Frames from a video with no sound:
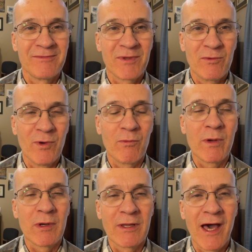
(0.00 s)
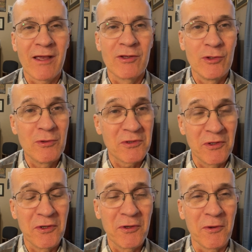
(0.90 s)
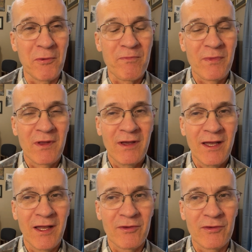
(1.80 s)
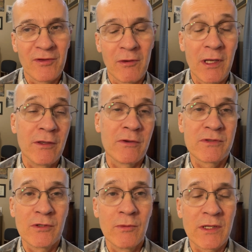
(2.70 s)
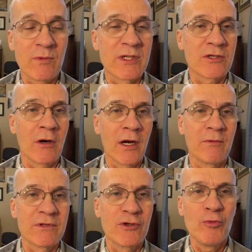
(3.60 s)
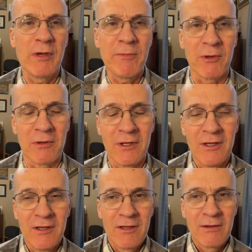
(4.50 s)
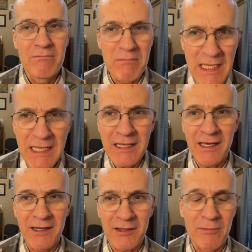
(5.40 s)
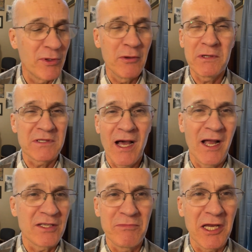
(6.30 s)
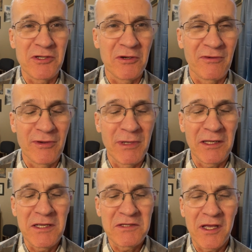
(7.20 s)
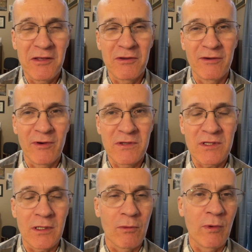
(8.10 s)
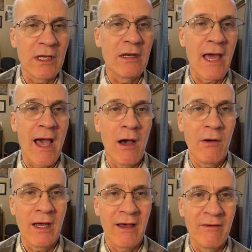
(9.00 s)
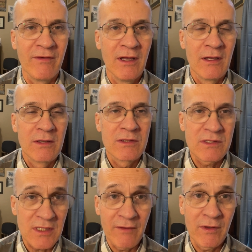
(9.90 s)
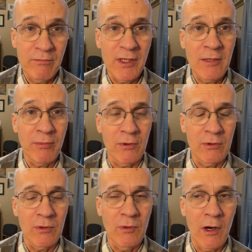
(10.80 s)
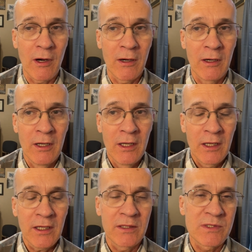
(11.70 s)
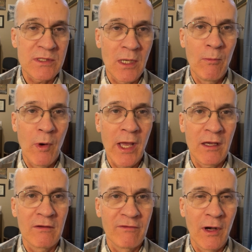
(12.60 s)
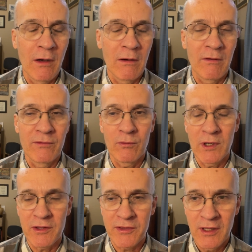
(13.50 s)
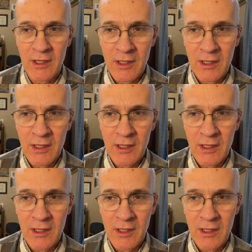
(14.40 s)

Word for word: what we would like you to do. And so in those two weeks, we started with two people me and a computer science major from McNeese State University, we now have seven people who are in some way involved with